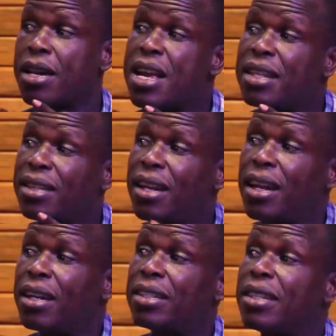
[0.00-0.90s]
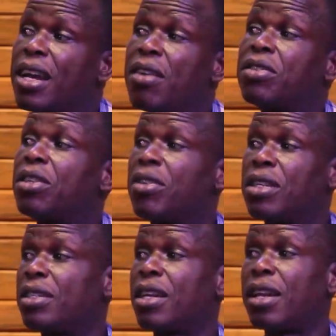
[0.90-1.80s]
Their salaries, they have
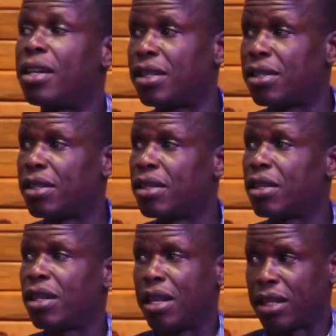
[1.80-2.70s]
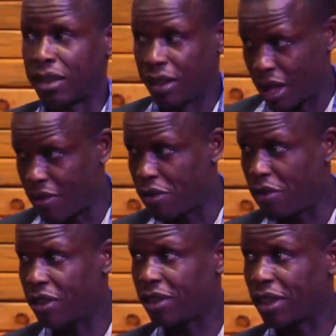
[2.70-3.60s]
secret salaries. The
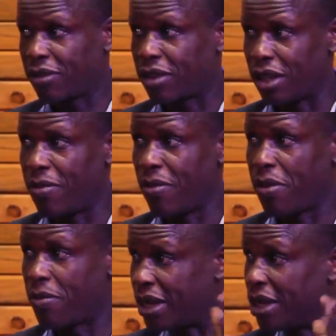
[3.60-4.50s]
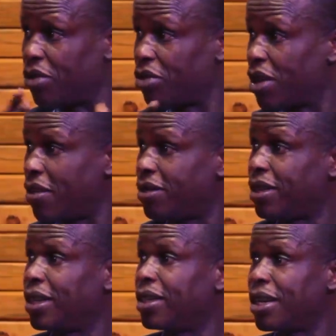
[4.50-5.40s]
university gives them, but they also have
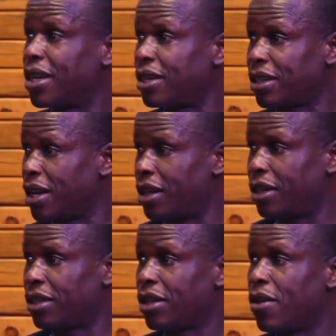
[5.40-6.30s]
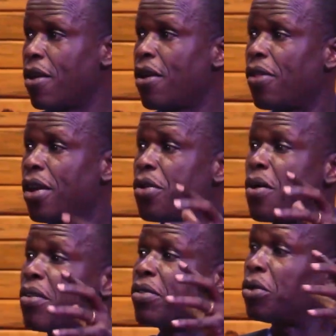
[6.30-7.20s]
secret salaries. Then
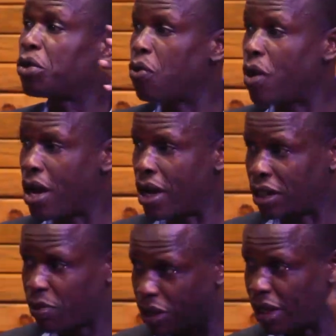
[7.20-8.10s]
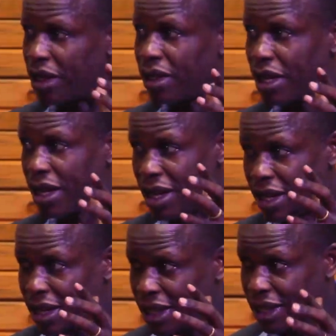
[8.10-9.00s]
you have those who are specialized in
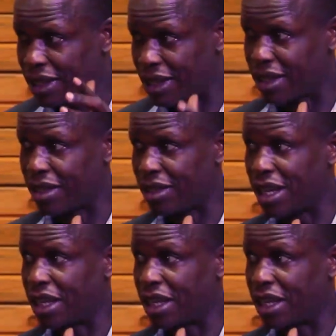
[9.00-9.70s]
attacking just churches.